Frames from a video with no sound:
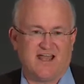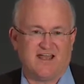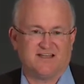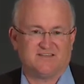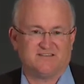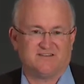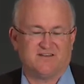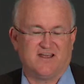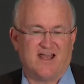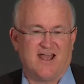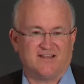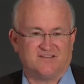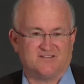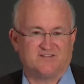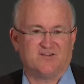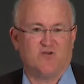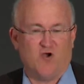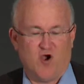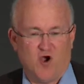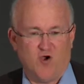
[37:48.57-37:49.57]
as, as
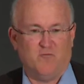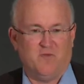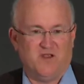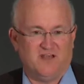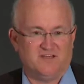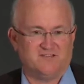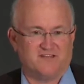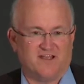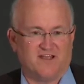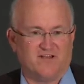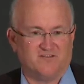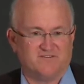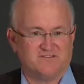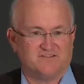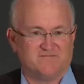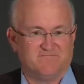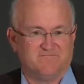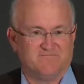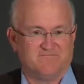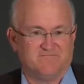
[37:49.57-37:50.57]
to OB sales